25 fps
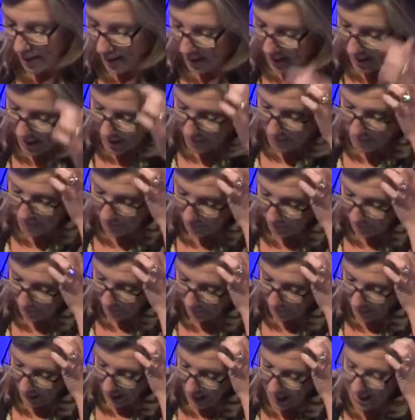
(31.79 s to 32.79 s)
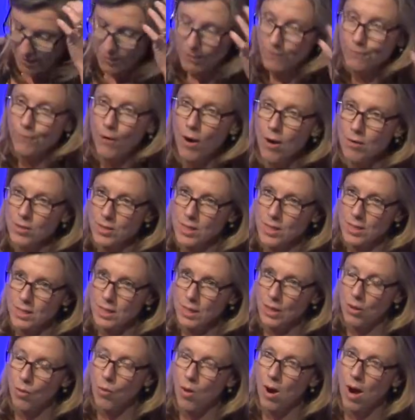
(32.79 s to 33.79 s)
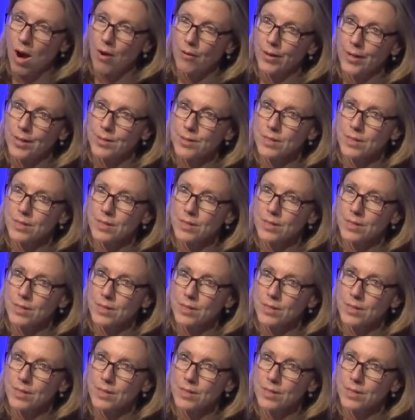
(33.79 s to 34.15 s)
and the Francis inquiry